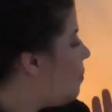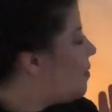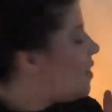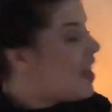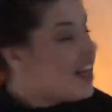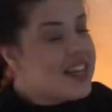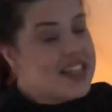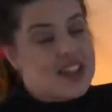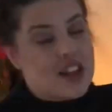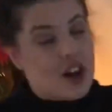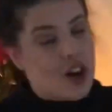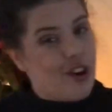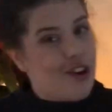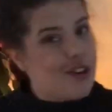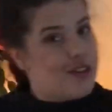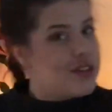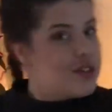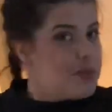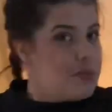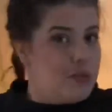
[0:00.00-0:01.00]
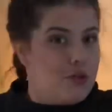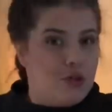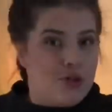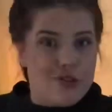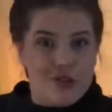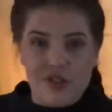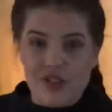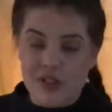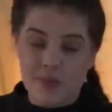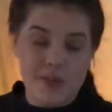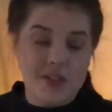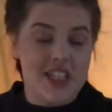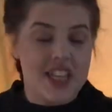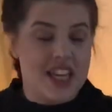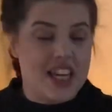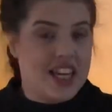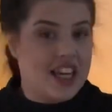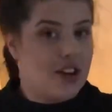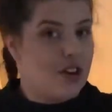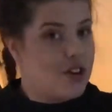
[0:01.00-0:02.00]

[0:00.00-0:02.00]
There is lots more Christmassy